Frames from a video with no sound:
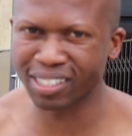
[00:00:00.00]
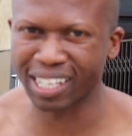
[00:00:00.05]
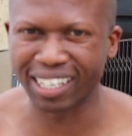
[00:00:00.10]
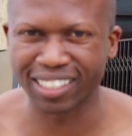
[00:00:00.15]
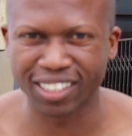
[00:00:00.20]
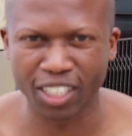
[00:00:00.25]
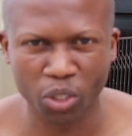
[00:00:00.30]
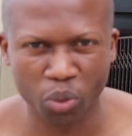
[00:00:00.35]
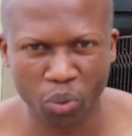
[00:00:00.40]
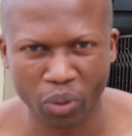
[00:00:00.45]
I
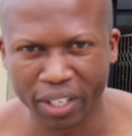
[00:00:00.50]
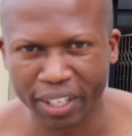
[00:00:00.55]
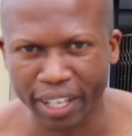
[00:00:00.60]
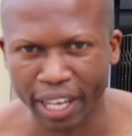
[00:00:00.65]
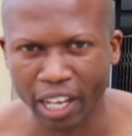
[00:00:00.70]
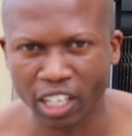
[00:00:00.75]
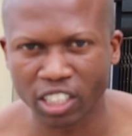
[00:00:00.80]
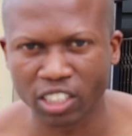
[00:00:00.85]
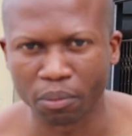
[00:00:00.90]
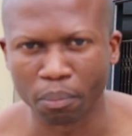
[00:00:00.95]
tend to
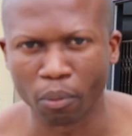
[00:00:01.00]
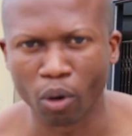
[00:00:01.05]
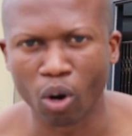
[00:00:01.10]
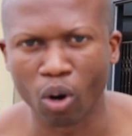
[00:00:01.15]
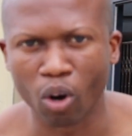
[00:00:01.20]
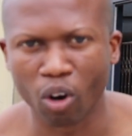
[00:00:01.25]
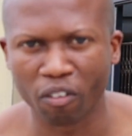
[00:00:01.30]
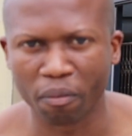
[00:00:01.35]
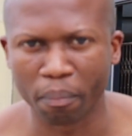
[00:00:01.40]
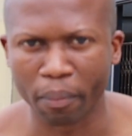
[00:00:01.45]
engage
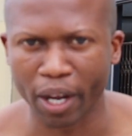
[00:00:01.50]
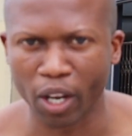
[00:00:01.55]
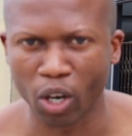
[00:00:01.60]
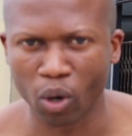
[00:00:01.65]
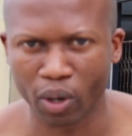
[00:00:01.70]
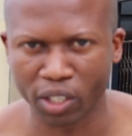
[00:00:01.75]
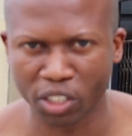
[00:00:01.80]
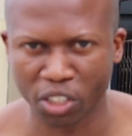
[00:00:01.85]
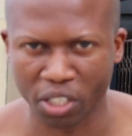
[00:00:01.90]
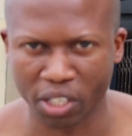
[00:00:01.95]
more of my
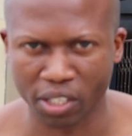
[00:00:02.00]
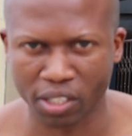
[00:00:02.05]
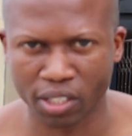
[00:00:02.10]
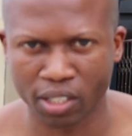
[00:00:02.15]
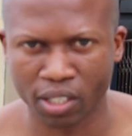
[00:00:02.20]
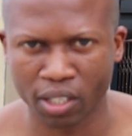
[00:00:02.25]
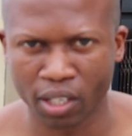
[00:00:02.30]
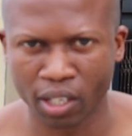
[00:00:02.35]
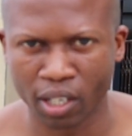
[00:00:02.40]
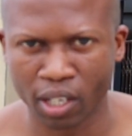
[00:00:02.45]
lower
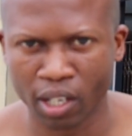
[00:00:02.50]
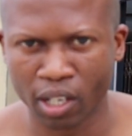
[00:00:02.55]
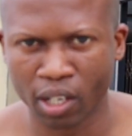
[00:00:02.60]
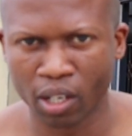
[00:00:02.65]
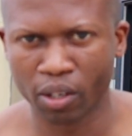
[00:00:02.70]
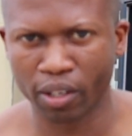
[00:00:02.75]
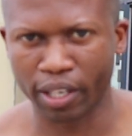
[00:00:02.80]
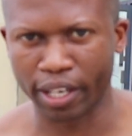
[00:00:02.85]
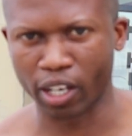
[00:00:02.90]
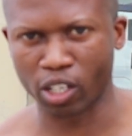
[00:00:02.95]
chest.
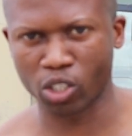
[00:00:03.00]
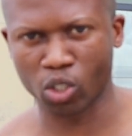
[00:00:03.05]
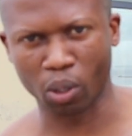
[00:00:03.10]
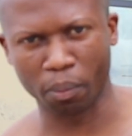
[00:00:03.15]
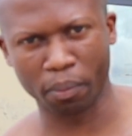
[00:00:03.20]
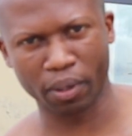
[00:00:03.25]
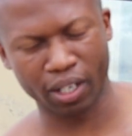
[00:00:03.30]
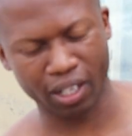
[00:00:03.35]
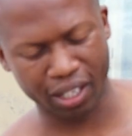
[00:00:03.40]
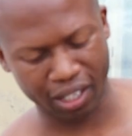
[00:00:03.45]
Okay, so
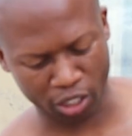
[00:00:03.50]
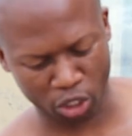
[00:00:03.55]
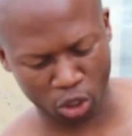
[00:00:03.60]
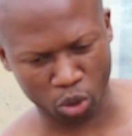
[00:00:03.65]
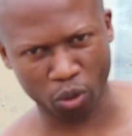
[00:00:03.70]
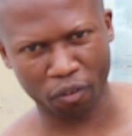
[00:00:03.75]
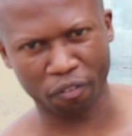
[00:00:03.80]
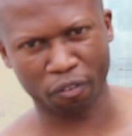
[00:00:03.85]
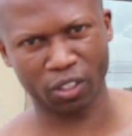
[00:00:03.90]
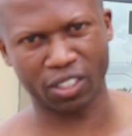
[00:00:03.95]
I'm gonna
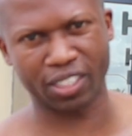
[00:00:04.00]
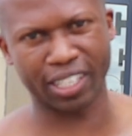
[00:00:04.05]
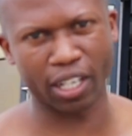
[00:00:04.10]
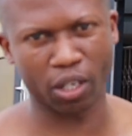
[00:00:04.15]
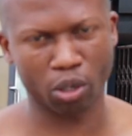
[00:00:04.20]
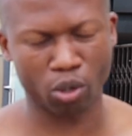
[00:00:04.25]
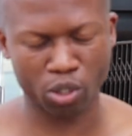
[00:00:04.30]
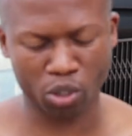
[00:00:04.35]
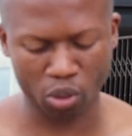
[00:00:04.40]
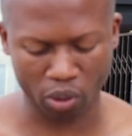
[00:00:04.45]
shoot for 10
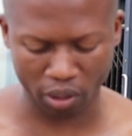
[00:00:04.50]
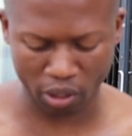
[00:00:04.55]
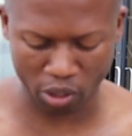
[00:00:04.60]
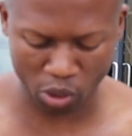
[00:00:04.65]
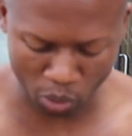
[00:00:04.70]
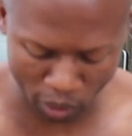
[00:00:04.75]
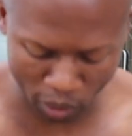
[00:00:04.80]
also on this